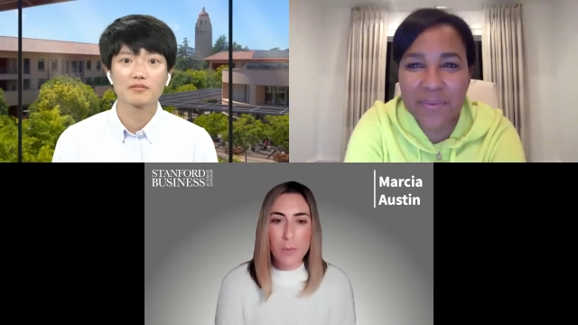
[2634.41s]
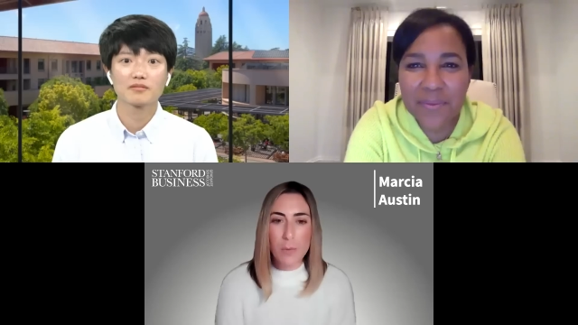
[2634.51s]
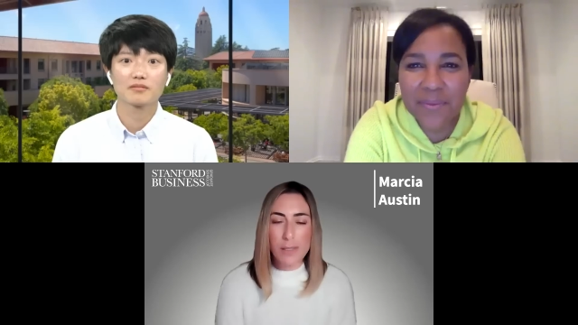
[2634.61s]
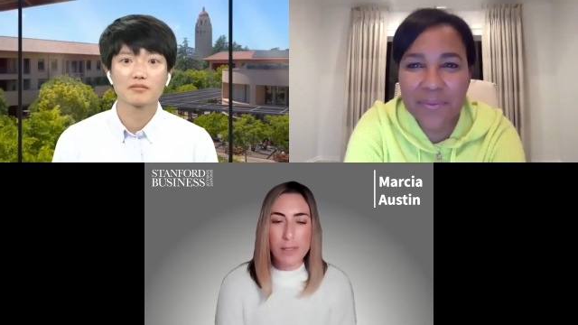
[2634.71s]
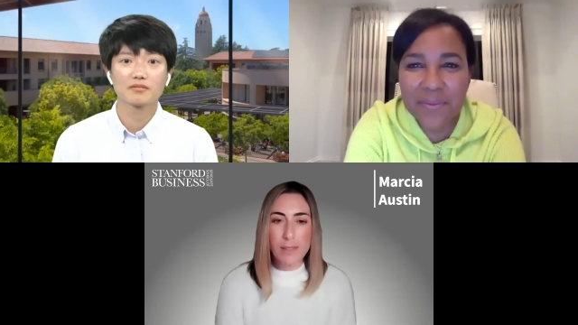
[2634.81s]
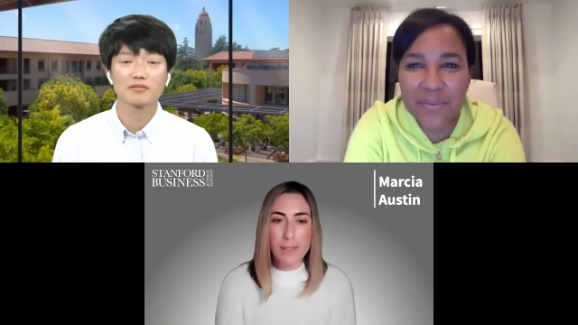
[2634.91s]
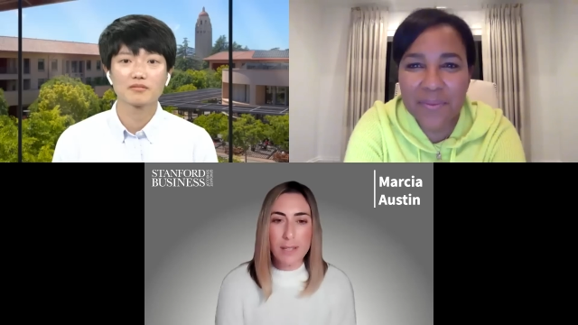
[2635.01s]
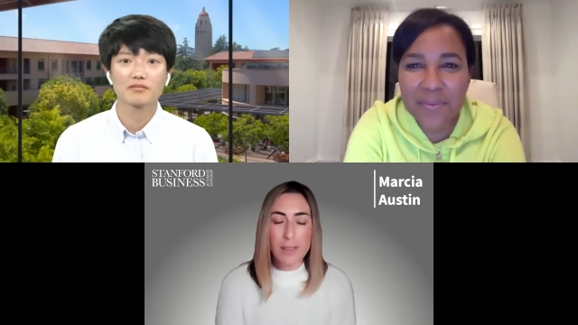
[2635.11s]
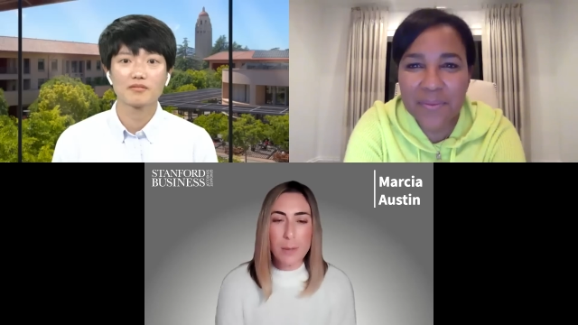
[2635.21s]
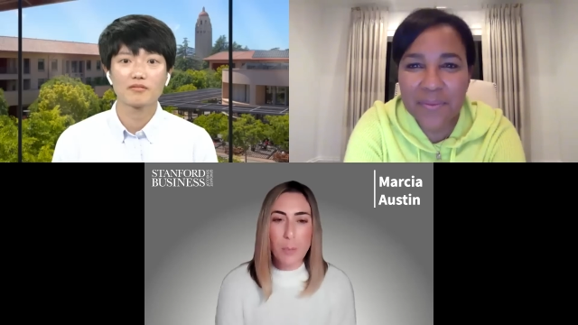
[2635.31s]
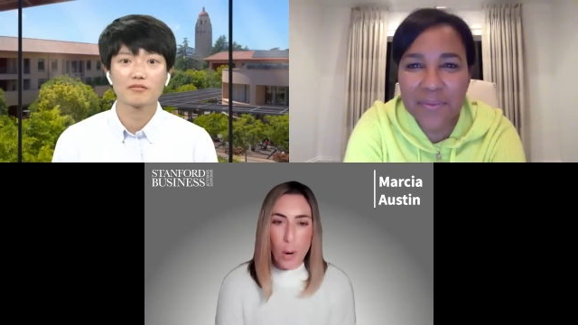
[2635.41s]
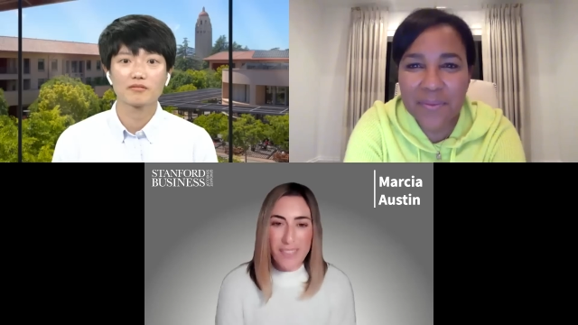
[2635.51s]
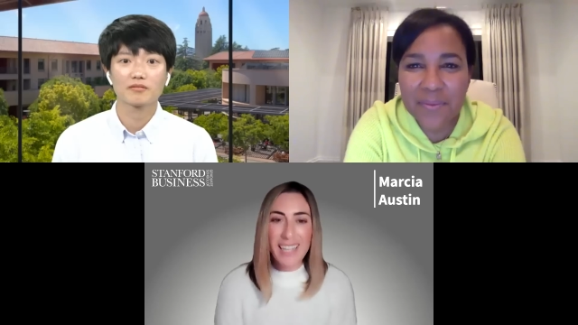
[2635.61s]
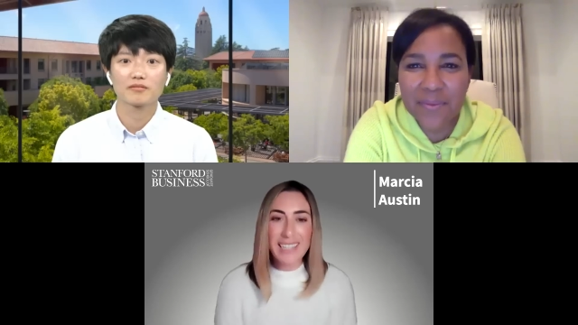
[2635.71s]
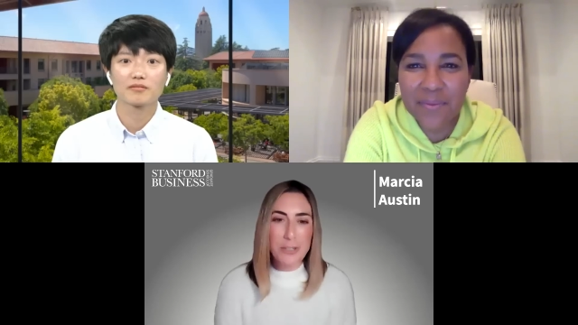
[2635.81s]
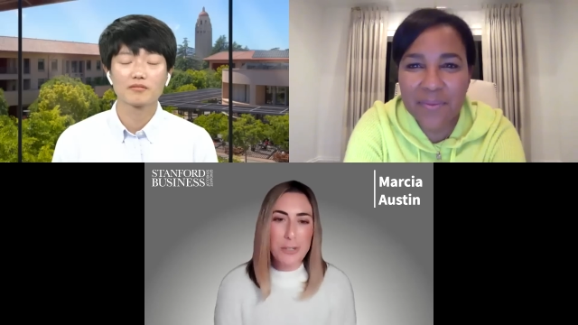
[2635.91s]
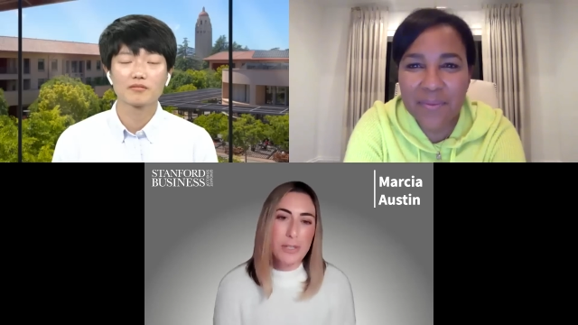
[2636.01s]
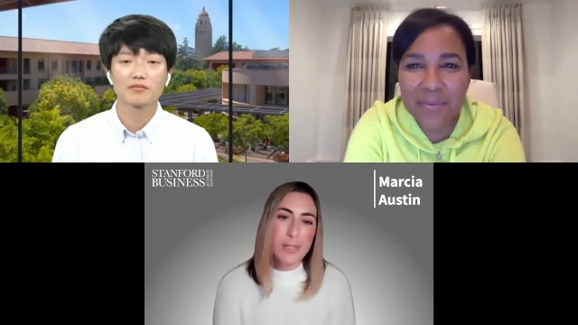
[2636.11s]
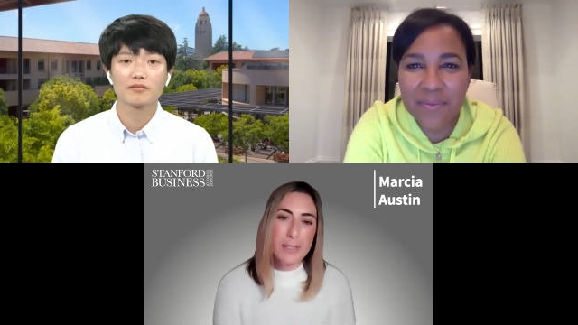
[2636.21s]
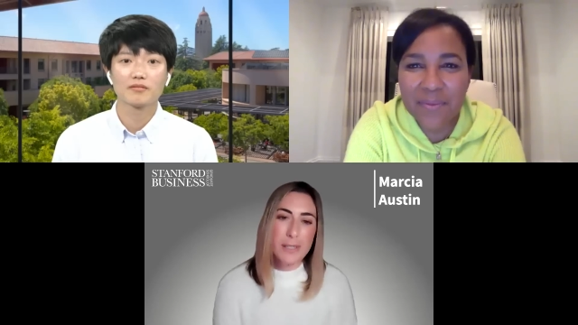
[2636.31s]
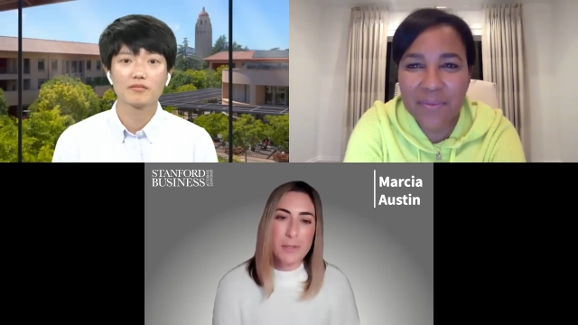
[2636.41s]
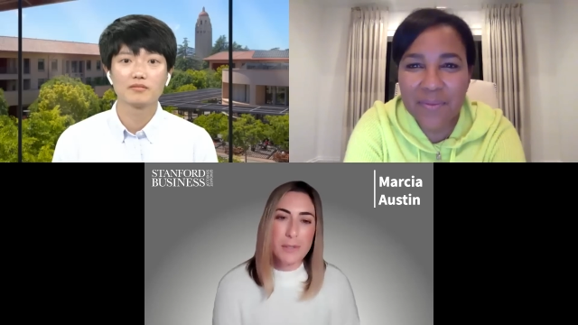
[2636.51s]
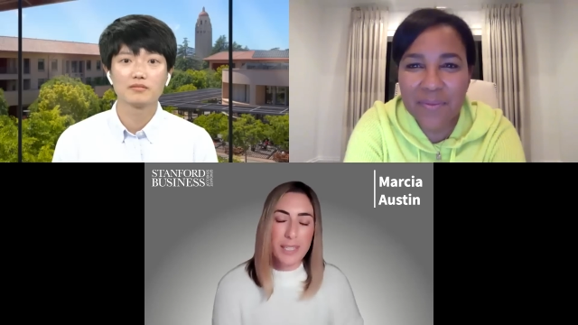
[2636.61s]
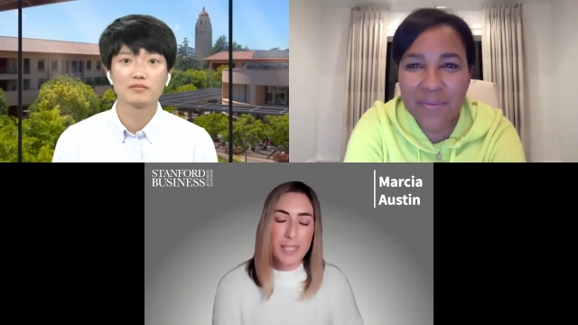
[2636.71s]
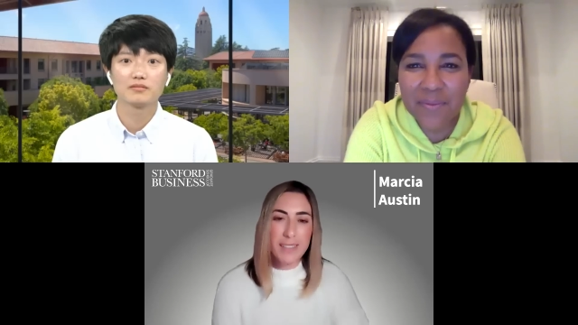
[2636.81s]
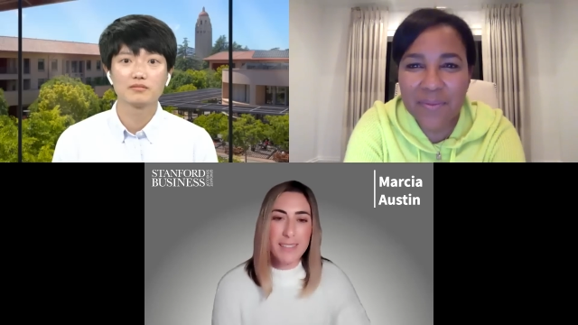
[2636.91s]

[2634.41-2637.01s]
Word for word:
Speaker 1: was the point that led you to the C-suite?